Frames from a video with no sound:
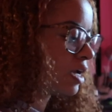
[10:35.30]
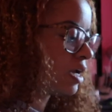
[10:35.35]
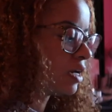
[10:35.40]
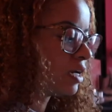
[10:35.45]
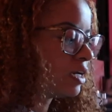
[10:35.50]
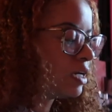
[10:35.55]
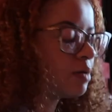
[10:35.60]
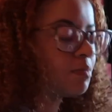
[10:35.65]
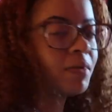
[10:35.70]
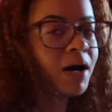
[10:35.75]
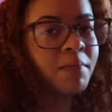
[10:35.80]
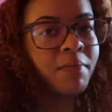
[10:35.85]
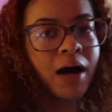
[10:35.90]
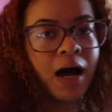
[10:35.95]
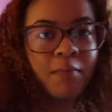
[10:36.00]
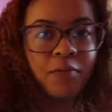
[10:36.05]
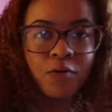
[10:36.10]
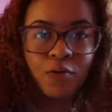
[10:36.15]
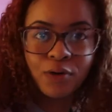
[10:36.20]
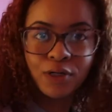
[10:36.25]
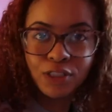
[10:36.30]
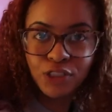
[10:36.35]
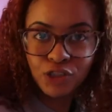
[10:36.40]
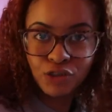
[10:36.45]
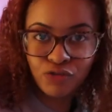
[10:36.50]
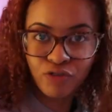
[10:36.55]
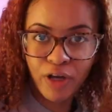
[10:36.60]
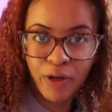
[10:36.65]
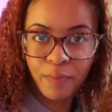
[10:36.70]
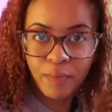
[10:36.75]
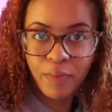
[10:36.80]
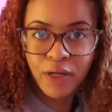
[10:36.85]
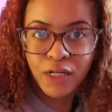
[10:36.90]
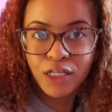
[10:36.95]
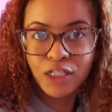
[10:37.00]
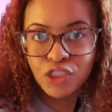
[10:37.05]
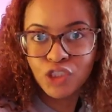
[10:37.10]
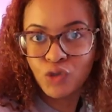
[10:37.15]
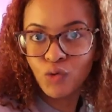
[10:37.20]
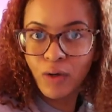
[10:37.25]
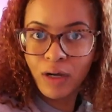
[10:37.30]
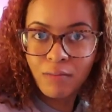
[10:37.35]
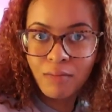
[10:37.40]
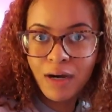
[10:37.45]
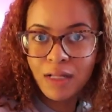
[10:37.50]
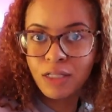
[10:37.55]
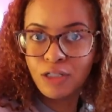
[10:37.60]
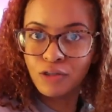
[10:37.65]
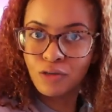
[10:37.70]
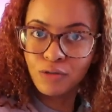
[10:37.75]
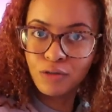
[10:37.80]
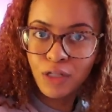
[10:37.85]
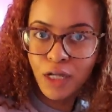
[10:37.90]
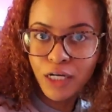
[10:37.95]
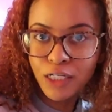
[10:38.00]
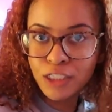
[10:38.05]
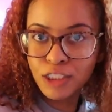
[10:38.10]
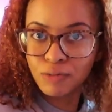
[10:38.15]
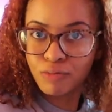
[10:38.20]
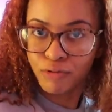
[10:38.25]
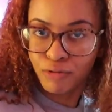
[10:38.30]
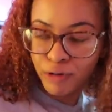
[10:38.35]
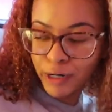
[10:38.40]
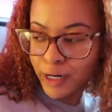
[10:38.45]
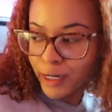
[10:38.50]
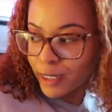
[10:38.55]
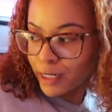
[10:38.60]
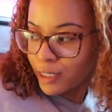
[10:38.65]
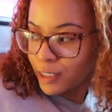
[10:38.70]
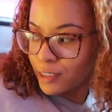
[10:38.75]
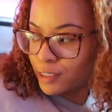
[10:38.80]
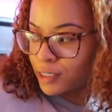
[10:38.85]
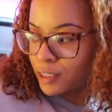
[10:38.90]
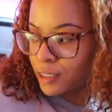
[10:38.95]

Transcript: and eat my popcorn shrimp and enjoy my little lunch break.